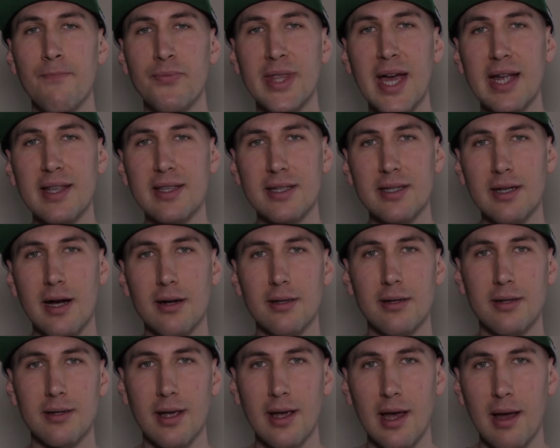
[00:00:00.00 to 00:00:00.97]
That
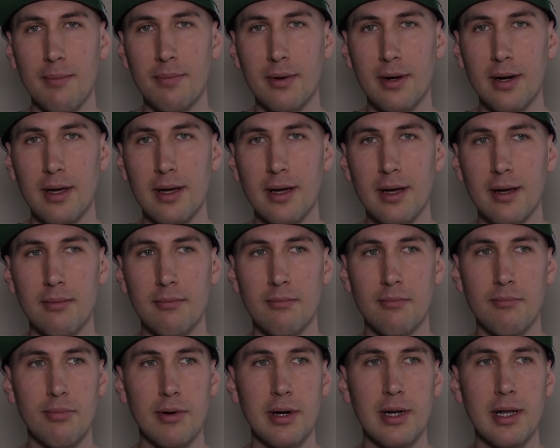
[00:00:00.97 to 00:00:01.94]
started happening
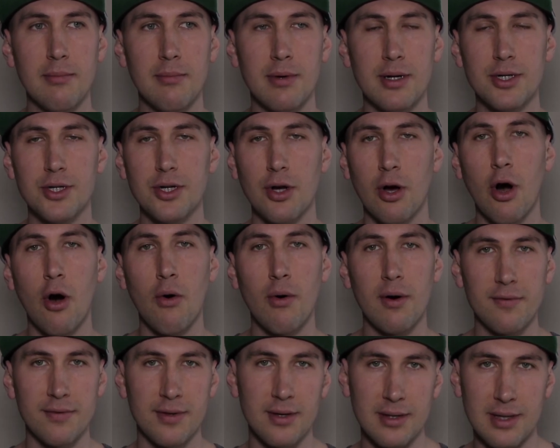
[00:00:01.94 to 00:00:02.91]
pretty much
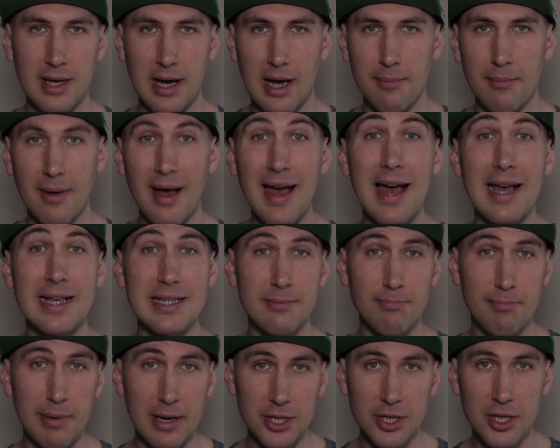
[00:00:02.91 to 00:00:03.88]
all of the time,
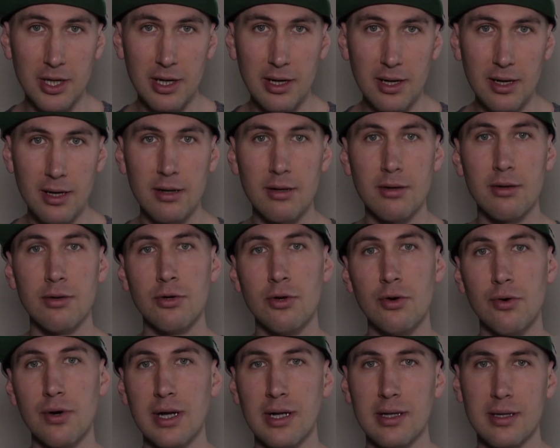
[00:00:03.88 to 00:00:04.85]
especially
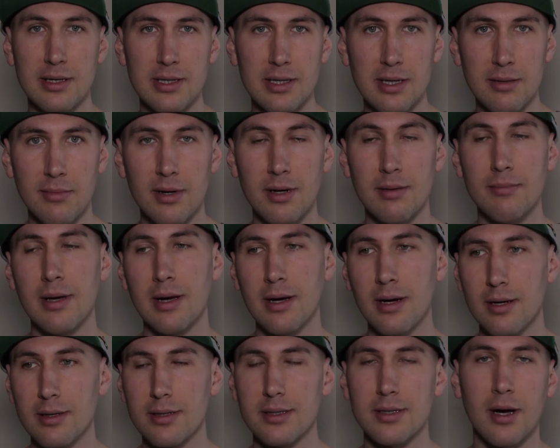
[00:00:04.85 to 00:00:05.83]
during the summer,
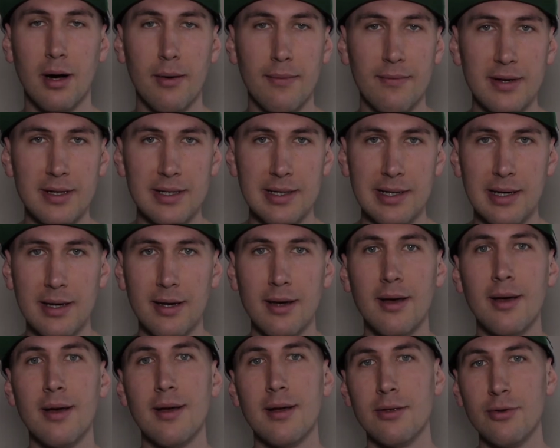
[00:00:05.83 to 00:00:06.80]
because obviously
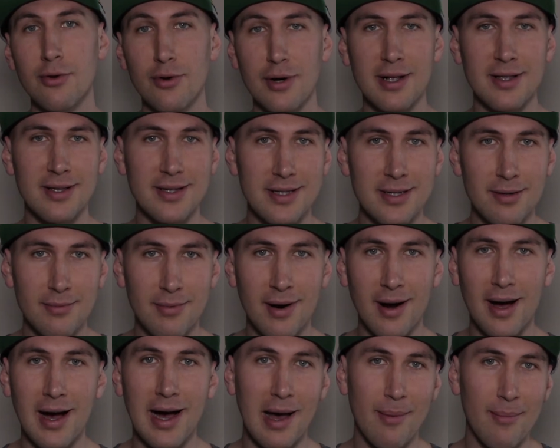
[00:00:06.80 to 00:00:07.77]
during the
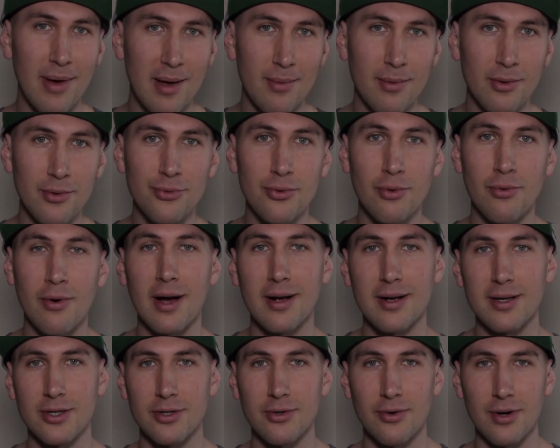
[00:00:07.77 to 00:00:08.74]
summer I'm able to rock
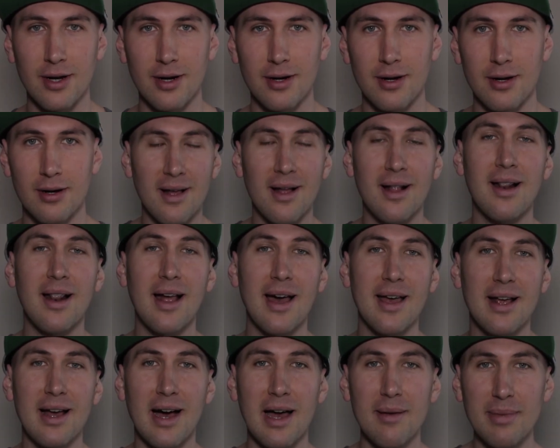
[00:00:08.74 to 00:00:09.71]
a stringer.
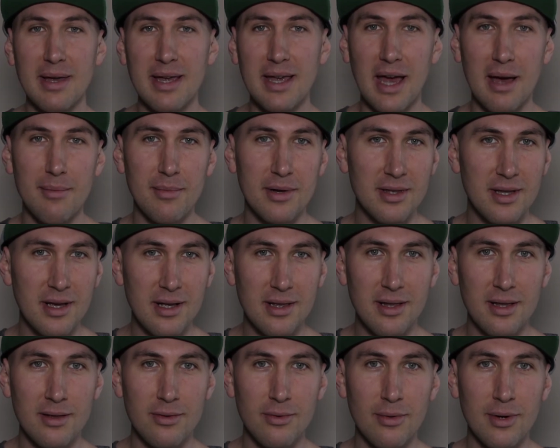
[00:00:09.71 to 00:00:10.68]
Like I became
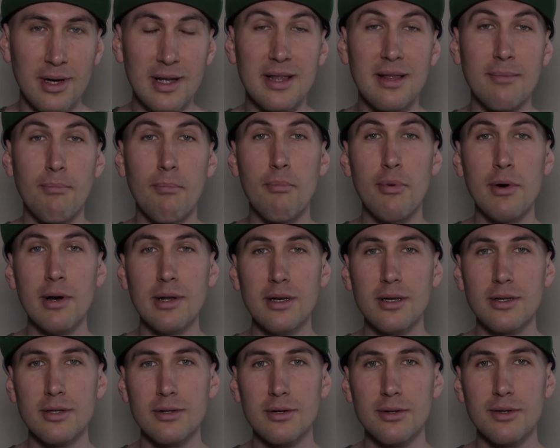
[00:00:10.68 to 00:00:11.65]
addicted to it. Pretty
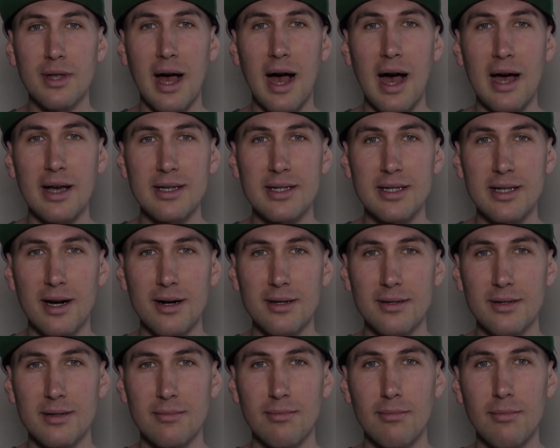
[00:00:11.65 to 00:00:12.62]
soon I
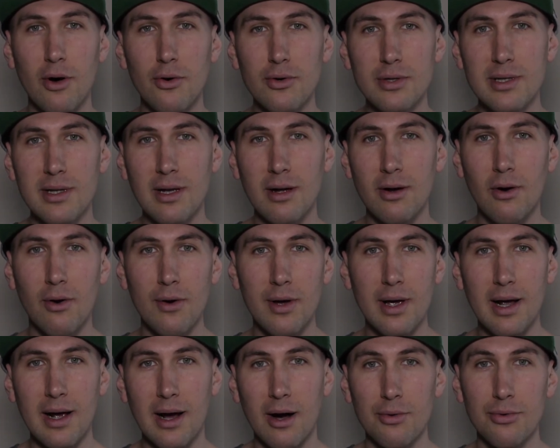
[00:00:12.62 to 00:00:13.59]
started mostly
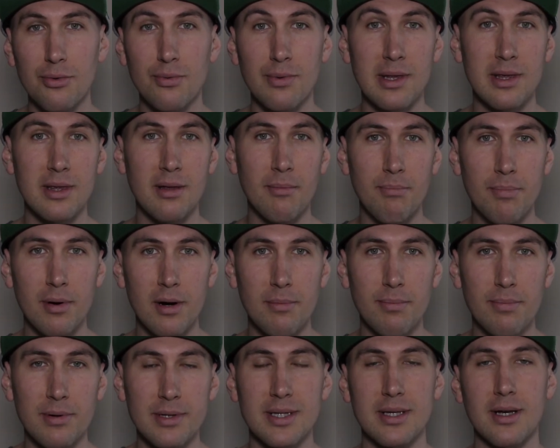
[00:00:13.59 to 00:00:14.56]
going out with the
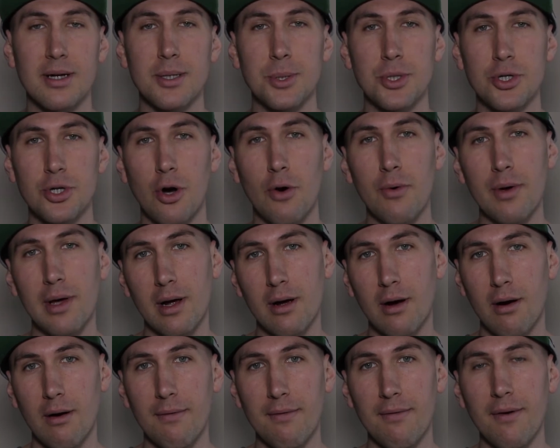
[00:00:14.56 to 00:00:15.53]
purpose of showing
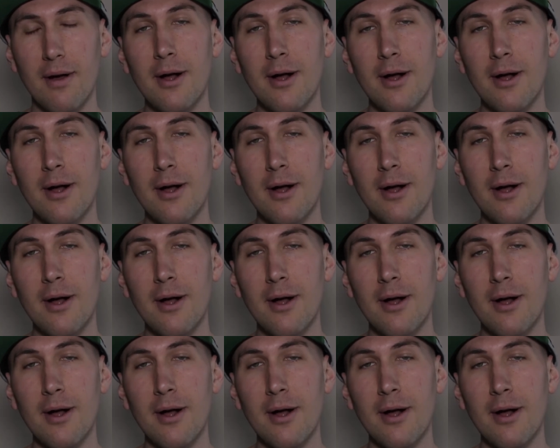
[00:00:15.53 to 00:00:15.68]
off.